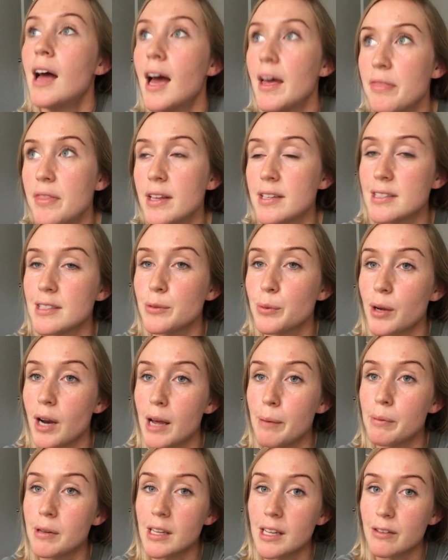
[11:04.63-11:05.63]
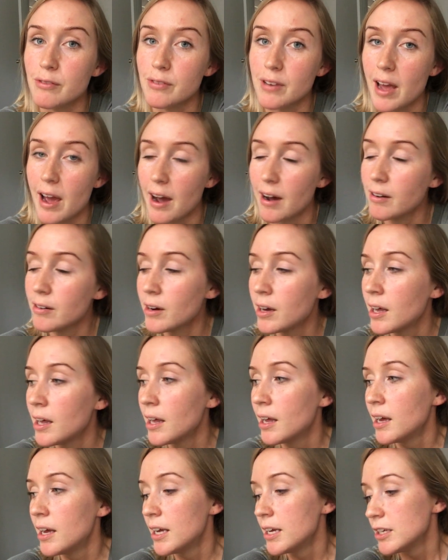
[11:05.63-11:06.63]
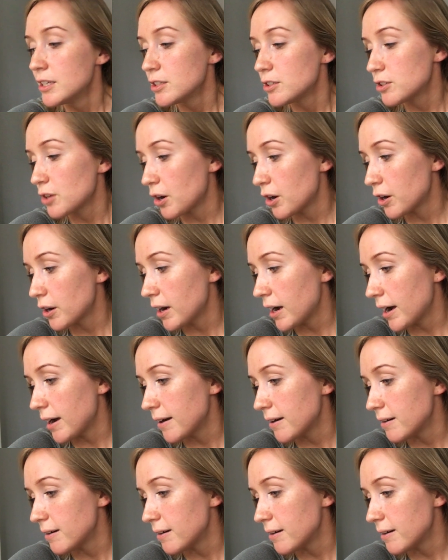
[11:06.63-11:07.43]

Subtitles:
This is what I believe now. So